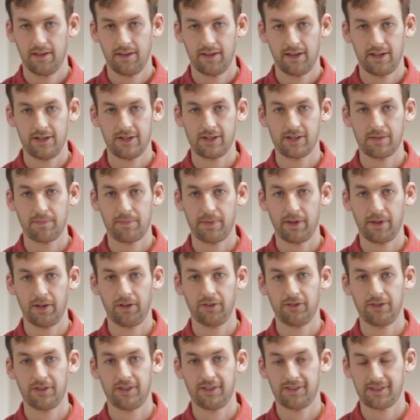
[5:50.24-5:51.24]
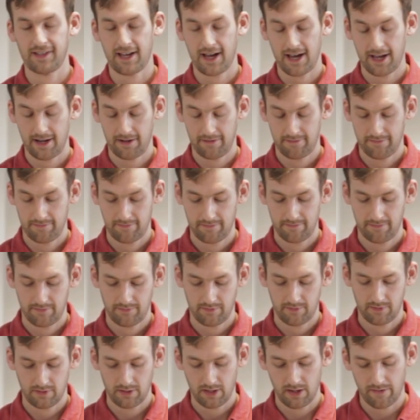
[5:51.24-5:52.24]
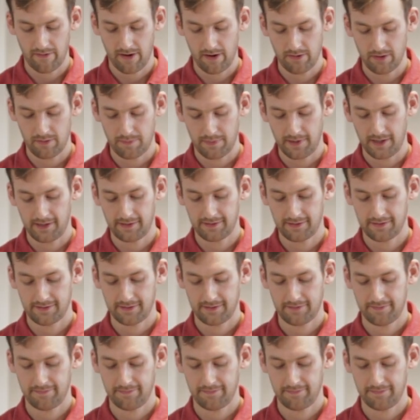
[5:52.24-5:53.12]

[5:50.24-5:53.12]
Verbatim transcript: and you can build your design around the piece.